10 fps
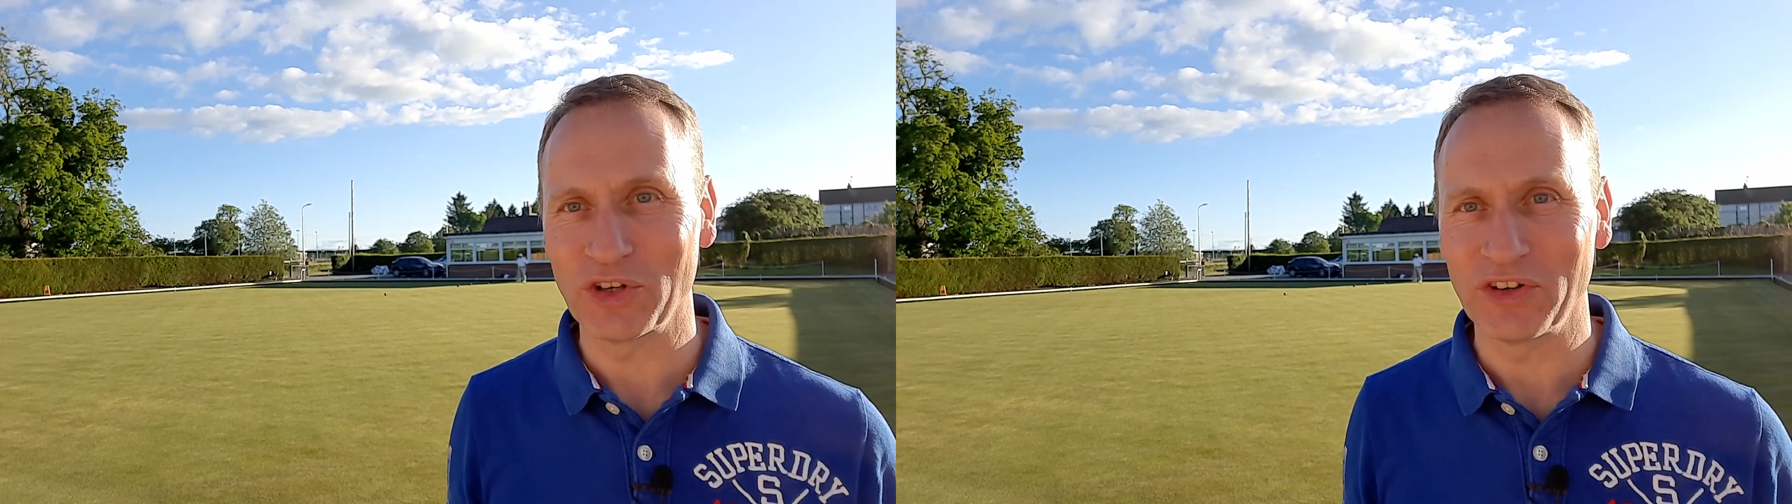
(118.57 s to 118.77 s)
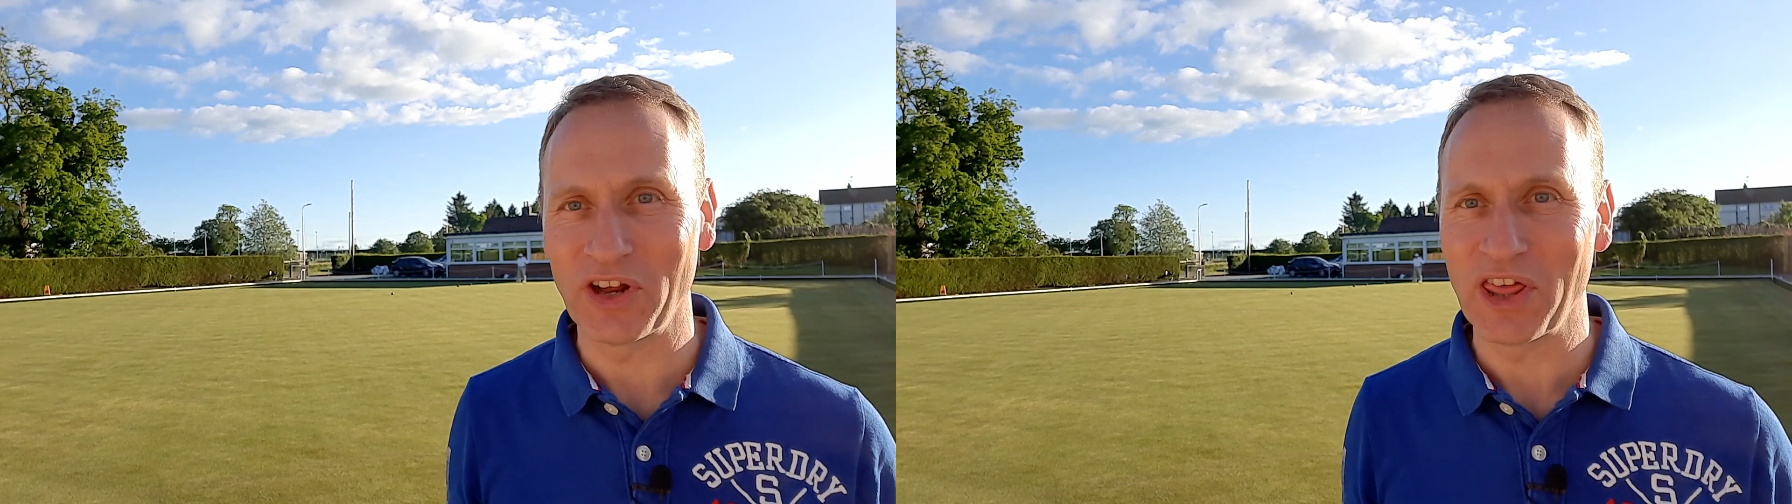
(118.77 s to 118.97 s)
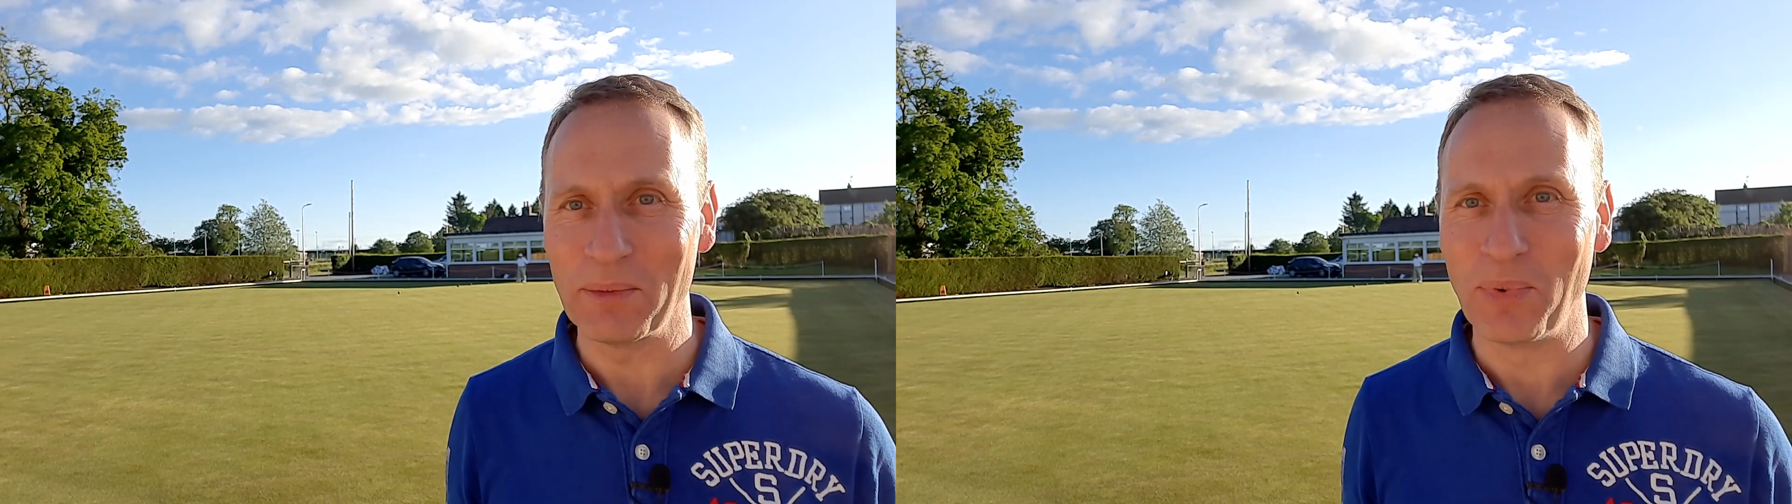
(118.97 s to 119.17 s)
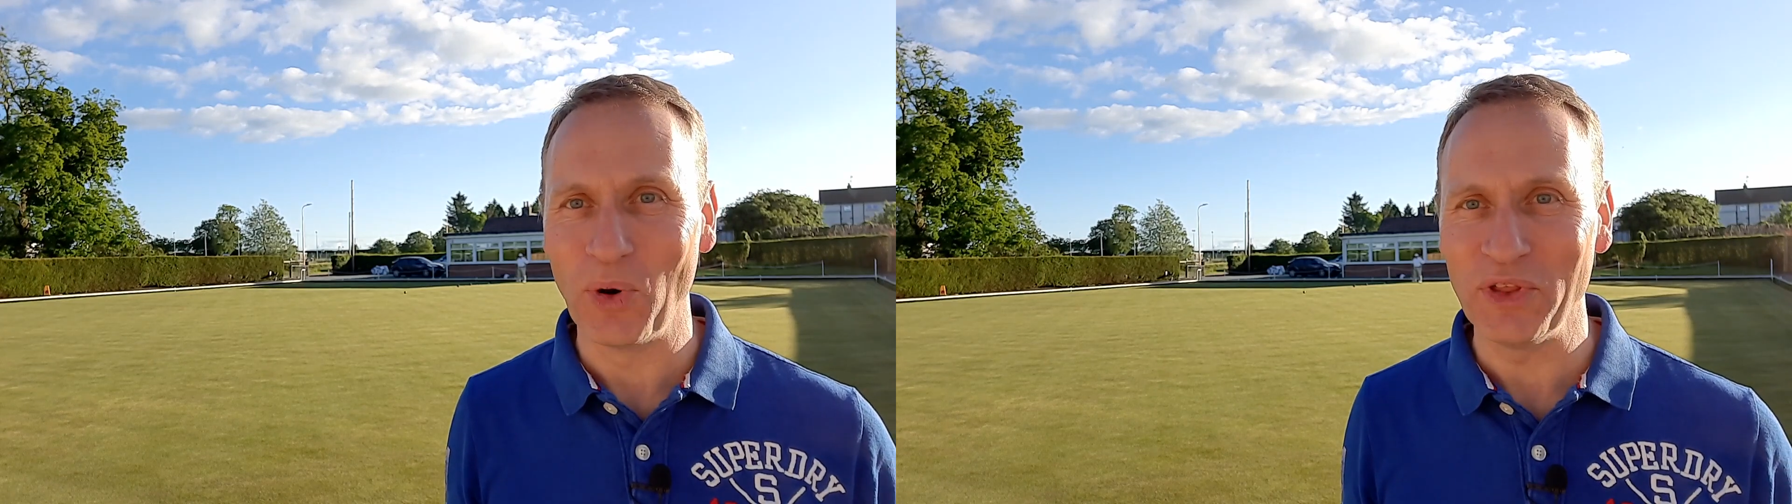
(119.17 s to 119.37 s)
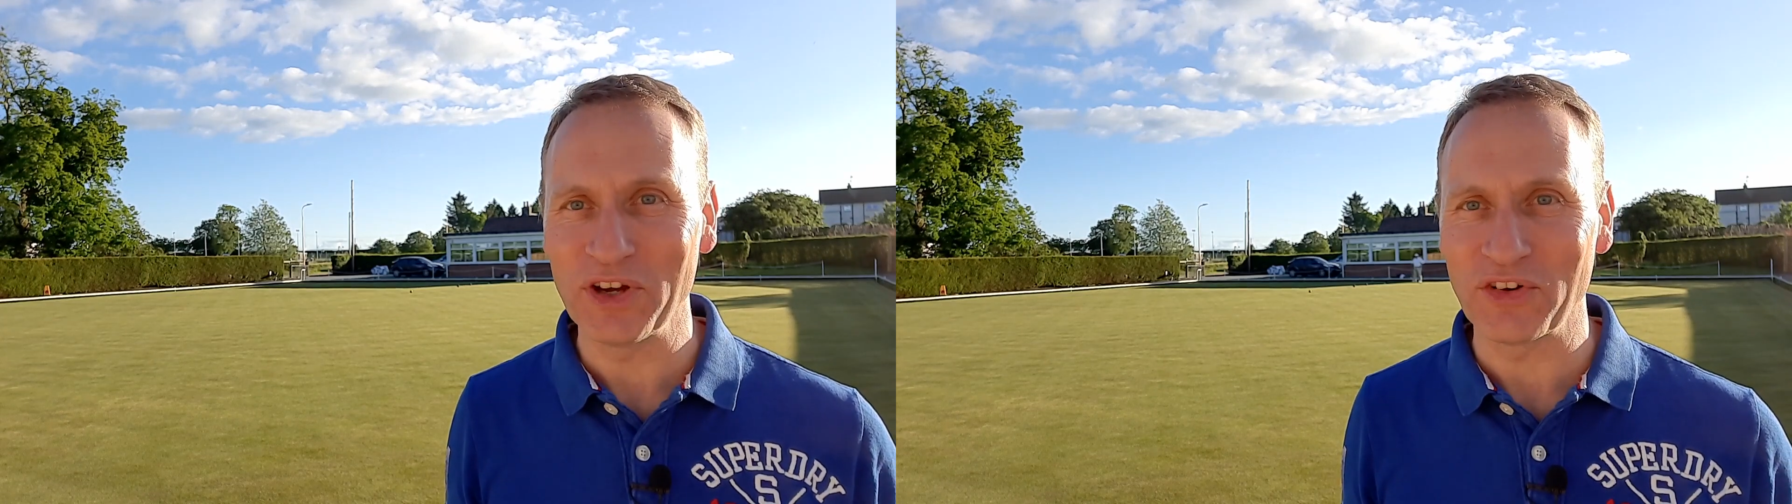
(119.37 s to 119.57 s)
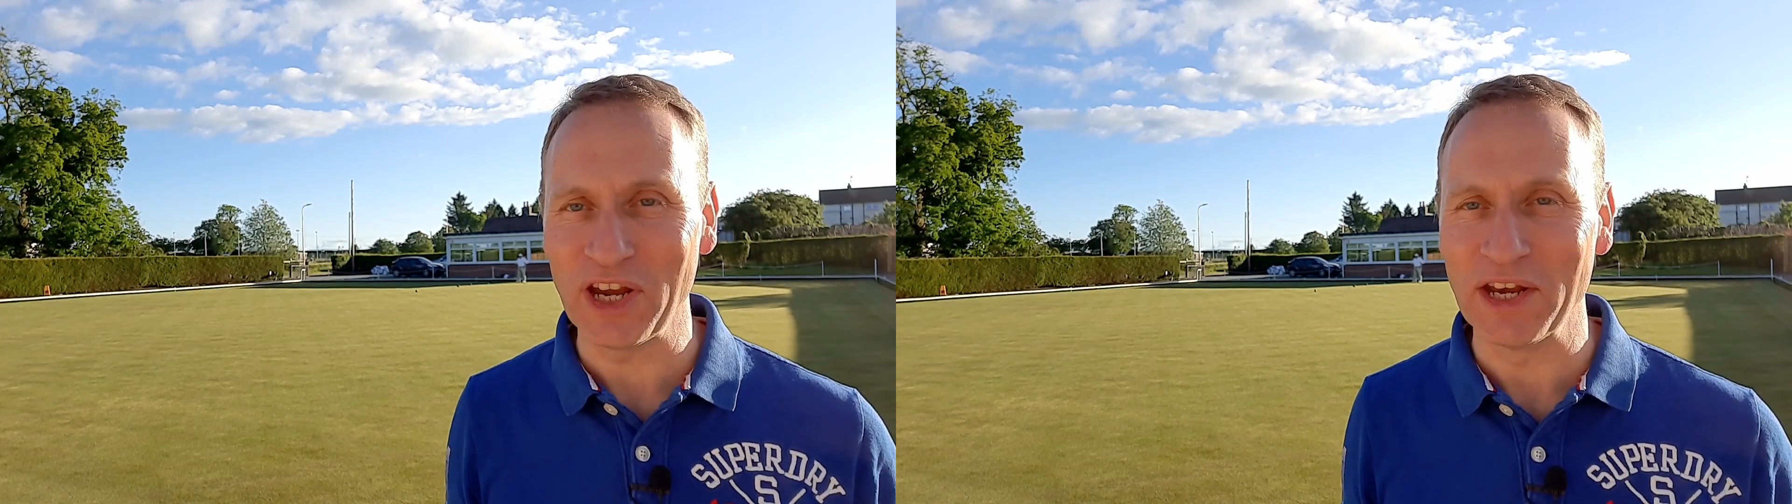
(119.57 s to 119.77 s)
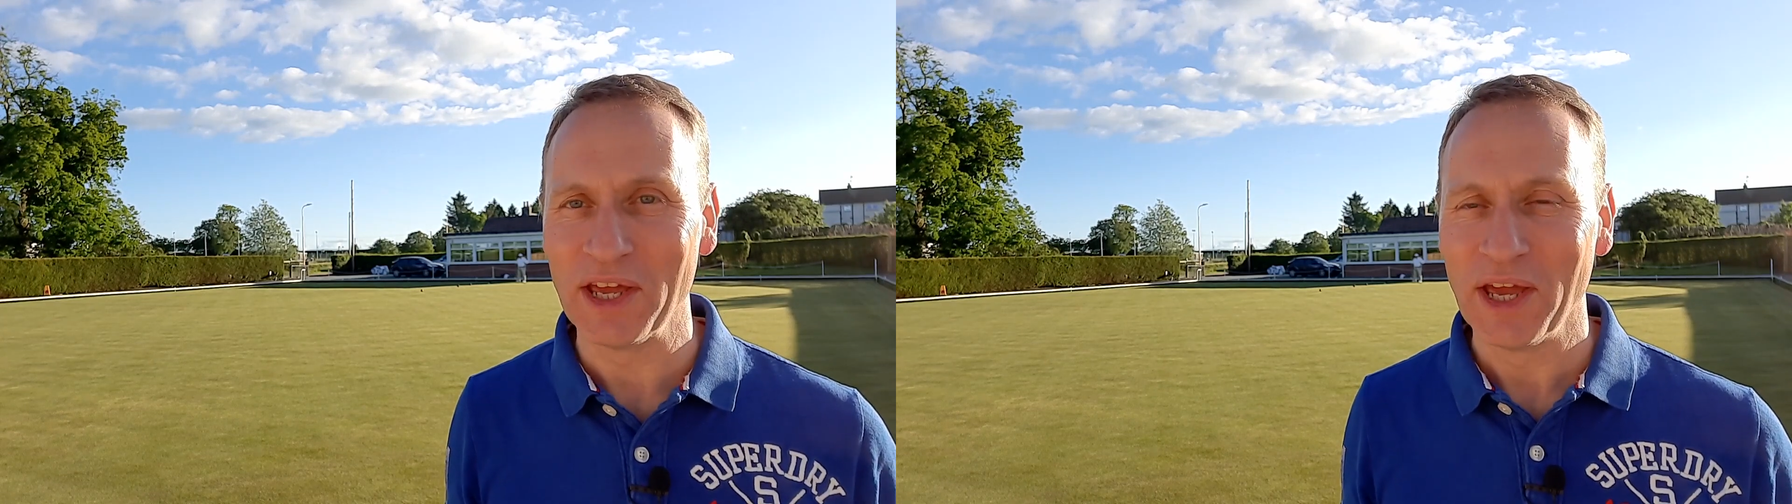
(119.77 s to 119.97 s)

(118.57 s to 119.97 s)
have done at the bowling green.